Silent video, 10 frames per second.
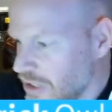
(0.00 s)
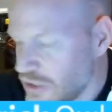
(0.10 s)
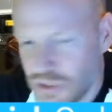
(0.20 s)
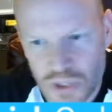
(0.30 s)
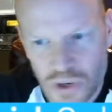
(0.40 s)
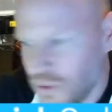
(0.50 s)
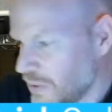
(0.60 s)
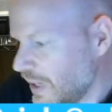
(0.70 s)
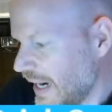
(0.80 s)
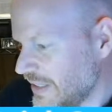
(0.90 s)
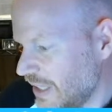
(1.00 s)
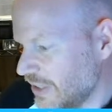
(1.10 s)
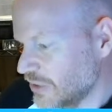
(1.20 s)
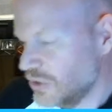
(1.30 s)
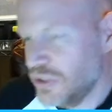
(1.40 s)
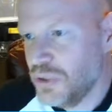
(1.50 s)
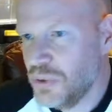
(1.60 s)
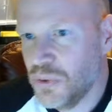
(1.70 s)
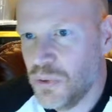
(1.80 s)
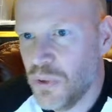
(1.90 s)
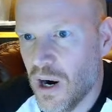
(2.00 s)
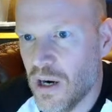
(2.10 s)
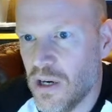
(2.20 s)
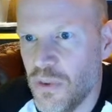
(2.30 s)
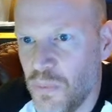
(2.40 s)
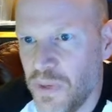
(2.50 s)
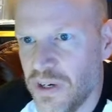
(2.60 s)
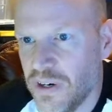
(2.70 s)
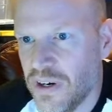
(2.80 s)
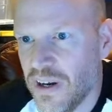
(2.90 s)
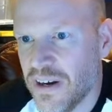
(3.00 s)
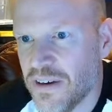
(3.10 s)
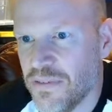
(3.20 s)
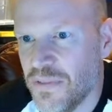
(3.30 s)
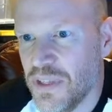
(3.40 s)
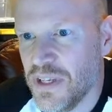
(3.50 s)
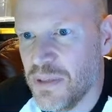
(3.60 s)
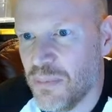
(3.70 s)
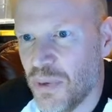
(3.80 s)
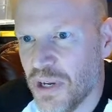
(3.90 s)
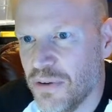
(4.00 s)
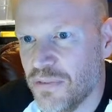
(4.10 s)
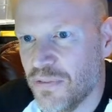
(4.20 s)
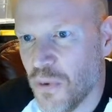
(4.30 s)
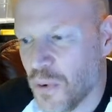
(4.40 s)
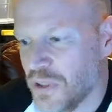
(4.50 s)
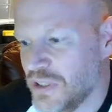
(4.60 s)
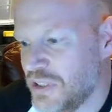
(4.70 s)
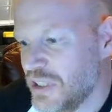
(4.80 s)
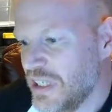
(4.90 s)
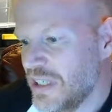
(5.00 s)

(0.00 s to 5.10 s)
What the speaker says: So, Hightail, you are the winner of the BrickForge